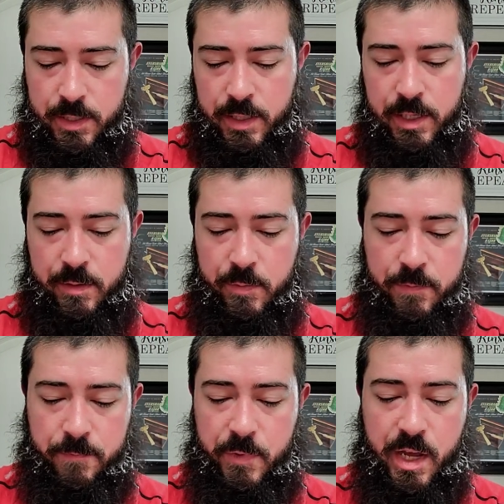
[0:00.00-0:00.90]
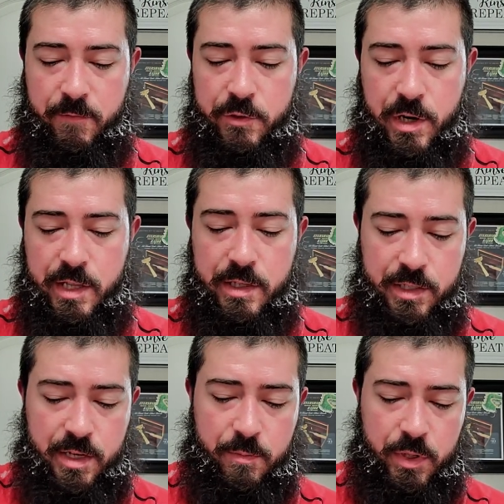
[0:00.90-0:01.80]
Um, you haven't tried this
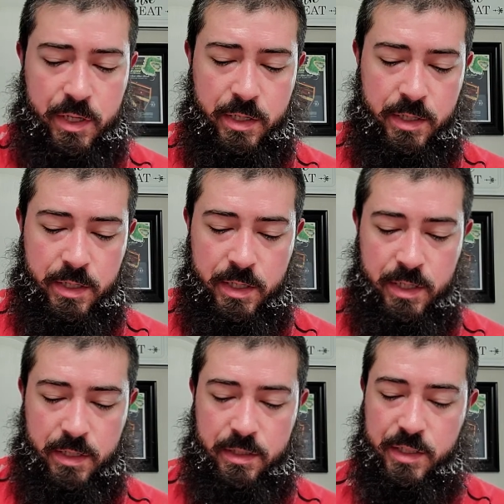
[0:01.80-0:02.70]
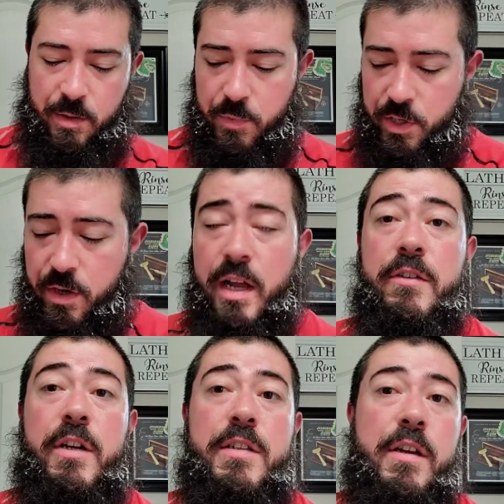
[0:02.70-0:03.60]
company? Send me your
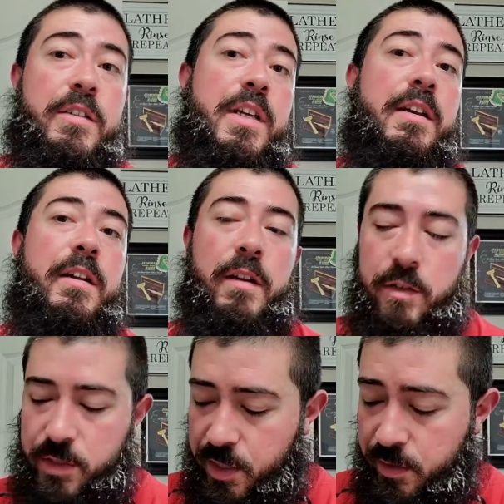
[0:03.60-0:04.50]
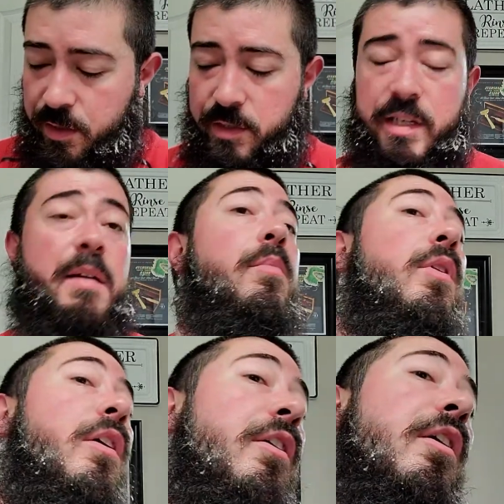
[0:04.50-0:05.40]
address. I'll send it. I'll send a sample
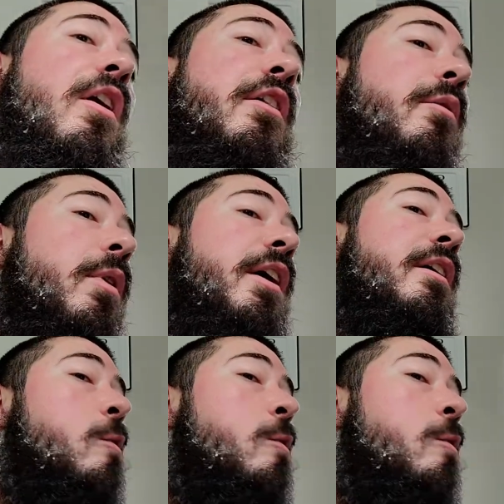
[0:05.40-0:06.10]
on the, on the way.